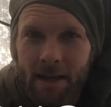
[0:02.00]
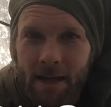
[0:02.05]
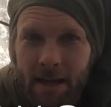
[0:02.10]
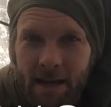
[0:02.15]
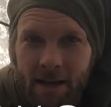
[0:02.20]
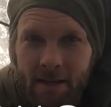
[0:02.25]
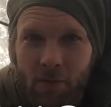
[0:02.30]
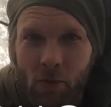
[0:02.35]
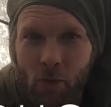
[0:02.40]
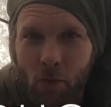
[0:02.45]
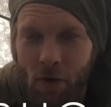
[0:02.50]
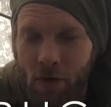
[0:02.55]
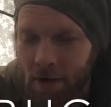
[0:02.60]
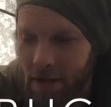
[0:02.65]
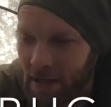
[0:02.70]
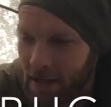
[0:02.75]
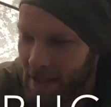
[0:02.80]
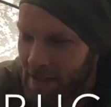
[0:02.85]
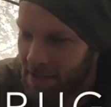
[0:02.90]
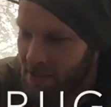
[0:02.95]
Hey
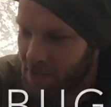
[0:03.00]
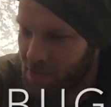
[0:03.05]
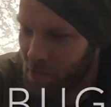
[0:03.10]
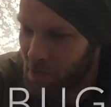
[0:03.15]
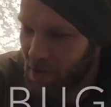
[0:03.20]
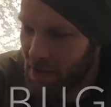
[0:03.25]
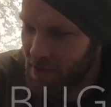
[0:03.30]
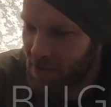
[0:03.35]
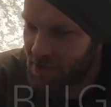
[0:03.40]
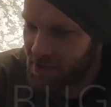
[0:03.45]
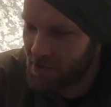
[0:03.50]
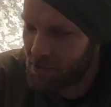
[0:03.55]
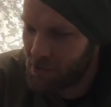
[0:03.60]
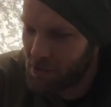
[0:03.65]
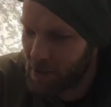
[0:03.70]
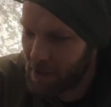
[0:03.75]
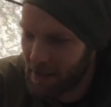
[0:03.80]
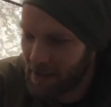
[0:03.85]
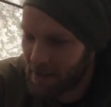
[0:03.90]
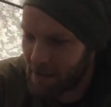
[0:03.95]
everyone, I just wanted to
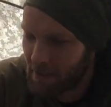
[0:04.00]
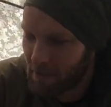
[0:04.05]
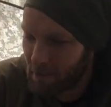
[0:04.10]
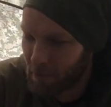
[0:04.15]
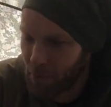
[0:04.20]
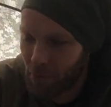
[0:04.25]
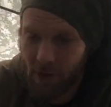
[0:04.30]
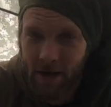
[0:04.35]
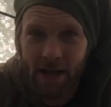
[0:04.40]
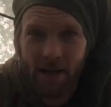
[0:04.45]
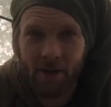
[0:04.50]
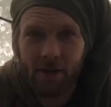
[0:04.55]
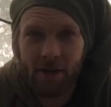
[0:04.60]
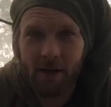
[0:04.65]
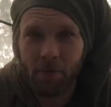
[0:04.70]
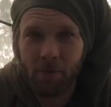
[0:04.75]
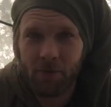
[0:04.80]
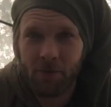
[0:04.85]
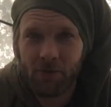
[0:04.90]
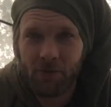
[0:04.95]
put out a
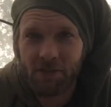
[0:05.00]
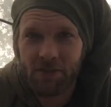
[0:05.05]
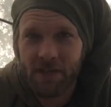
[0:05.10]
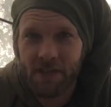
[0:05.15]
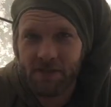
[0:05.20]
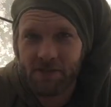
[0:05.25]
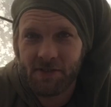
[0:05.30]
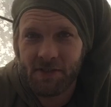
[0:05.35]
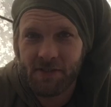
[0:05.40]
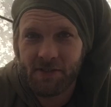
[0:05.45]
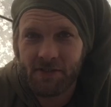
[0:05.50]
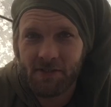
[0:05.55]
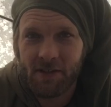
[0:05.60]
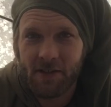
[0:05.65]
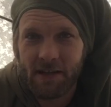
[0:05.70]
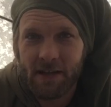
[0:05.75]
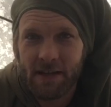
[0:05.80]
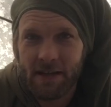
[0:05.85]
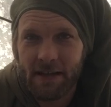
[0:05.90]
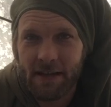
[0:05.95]
couple suggestions
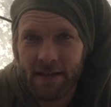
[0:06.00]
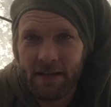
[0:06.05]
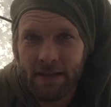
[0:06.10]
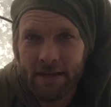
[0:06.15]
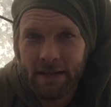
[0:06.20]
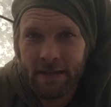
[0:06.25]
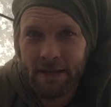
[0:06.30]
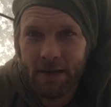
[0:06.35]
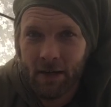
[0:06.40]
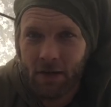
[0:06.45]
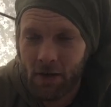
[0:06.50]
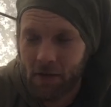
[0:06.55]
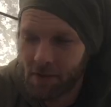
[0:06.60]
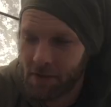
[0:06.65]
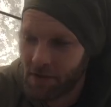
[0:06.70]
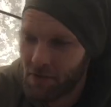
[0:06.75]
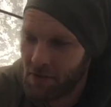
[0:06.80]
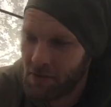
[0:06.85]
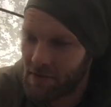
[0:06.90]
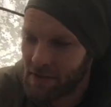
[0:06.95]
today
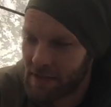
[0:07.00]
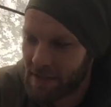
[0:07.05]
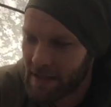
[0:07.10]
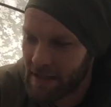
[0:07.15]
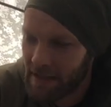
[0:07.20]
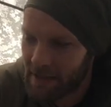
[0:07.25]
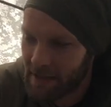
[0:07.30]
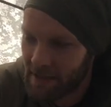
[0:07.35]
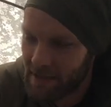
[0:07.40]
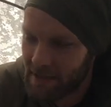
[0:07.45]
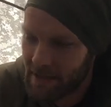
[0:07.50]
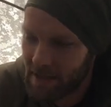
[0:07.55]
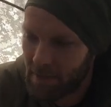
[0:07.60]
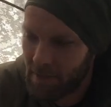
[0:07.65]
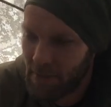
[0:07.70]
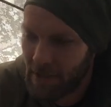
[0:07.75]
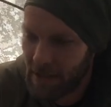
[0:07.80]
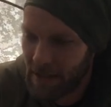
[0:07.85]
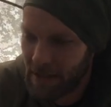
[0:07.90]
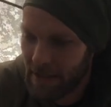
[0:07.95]
on using a
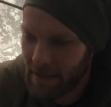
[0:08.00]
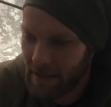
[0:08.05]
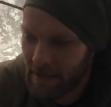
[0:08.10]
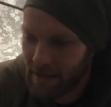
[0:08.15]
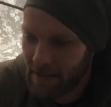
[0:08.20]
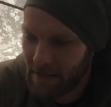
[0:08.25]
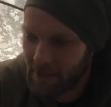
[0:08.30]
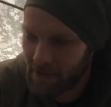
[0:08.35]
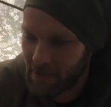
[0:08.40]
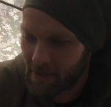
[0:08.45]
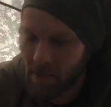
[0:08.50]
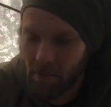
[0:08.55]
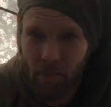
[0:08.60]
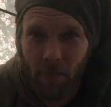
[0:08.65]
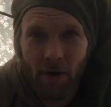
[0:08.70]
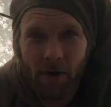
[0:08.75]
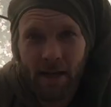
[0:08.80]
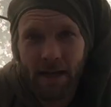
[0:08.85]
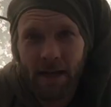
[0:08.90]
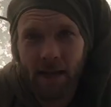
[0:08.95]
teepee as a
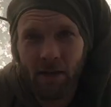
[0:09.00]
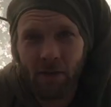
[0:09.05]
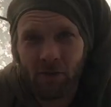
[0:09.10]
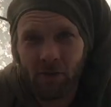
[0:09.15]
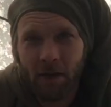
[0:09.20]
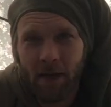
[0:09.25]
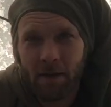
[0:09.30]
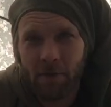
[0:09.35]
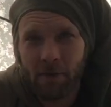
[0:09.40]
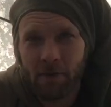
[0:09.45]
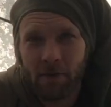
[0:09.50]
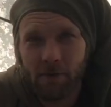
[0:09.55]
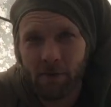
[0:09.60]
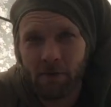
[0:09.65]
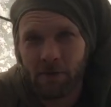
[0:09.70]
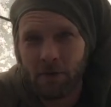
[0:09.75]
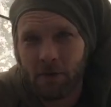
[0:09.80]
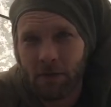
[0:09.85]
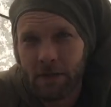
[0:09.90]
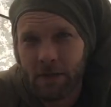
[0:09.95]
bug out type of
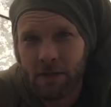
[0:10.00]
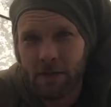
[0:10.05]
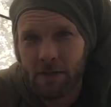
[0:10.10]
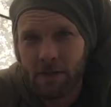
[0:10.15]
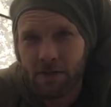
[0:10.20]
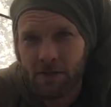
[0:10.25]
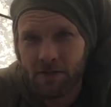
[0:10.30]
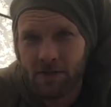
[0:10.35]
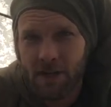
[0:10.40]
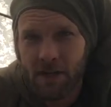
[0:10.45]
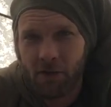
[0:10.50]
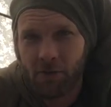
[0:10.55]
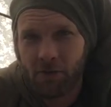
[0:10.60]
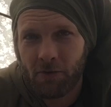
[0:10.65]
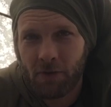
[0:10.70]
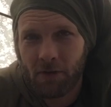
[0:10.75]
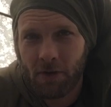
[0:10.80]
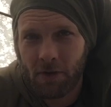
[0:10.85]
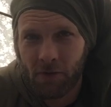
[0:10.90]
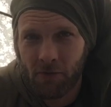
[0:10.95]

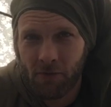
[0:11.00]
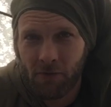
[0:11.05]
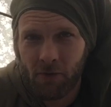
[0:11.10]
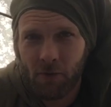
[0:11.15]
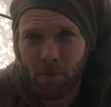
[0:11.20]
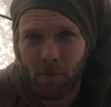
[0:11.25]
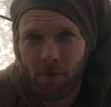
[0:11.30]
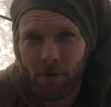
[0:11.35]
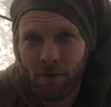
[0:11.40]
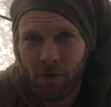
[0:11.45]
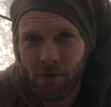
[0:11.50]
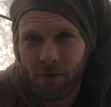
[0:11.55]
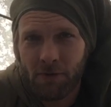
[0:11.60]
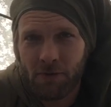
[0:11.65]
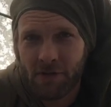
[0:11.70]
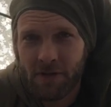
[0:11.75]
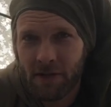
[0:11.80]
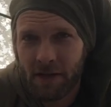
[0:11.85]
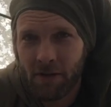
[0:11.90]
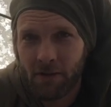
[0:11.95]
shelter or a super
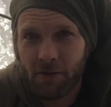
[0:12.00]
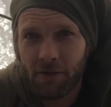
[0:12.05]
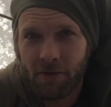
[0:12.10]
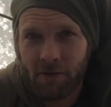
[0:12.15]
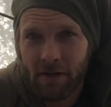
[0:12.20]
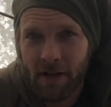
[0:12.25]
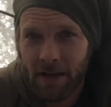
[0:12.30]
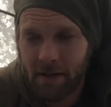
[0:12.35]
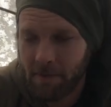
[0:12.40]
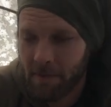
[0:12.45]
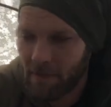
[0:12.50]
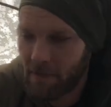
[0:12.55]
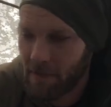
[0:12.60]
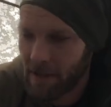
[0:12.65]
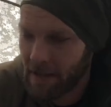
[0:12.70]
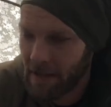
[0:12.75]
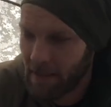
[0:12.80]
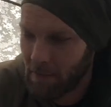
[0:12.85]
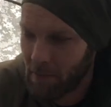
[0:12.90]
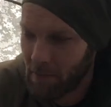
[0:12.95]
shelter type of
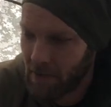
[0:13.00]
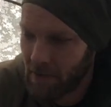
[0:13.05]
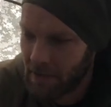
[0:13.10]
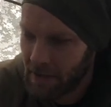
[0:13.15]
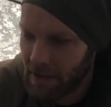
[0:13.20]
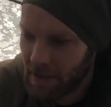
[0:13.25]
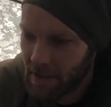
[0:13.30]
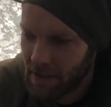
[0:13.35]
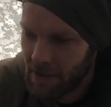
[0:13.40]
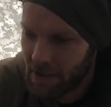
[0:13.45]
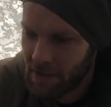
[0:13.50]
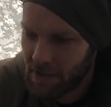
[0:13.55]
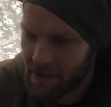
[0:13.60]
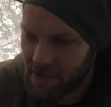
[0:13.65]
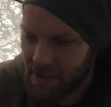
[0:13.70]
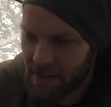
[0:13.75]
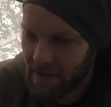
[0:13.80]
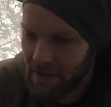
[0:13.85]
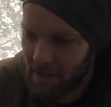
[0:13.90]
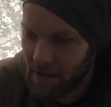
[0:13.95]
thing. But you
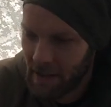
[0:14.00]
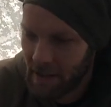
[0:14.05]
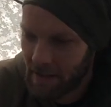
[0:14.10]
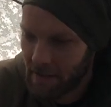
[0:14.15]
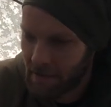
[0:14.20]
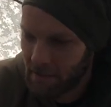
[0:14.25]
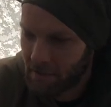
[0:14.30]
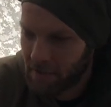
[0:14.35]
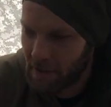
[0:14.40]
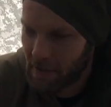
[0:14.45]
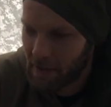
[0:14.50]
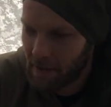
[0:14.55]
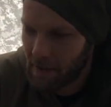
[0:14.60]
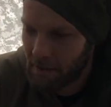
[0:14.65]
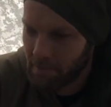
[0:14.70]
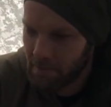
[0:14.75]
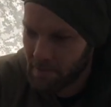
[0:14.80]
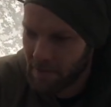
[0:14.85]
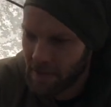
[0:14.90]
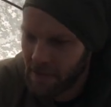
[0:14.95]
see a lot
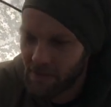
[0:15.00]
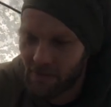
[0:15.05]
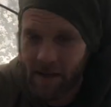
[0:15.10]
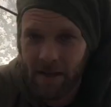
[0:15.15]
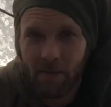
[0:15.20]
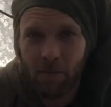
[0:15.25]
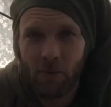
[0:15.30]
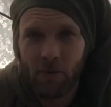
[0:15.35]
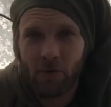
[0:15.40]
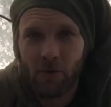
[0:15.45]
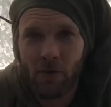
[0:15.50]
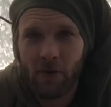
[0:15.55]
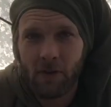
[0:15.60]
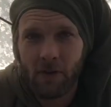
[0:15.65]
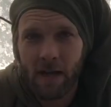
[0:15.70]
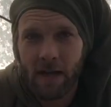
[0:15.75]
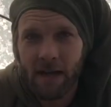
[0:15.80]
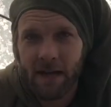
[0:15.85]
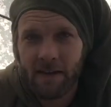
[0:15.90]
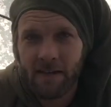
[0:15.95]
of examples
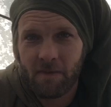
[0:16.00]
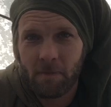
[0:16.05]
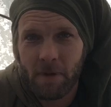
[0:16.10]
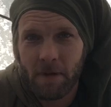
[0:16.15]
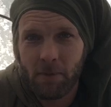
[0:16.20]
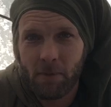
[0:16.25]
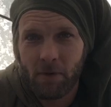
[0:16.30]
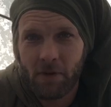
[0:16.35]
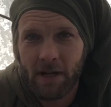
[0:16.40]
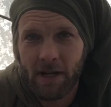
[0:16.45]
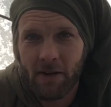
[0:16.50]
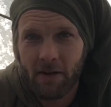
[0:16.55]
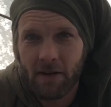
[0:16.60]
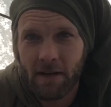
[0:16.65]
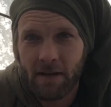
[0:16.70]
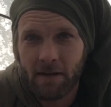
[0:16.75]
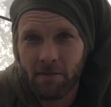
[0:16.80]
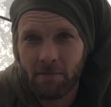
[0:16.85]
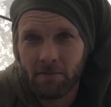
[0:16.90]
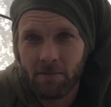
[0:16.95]
online of people
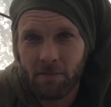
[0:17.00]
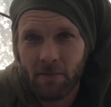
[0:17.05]
carrying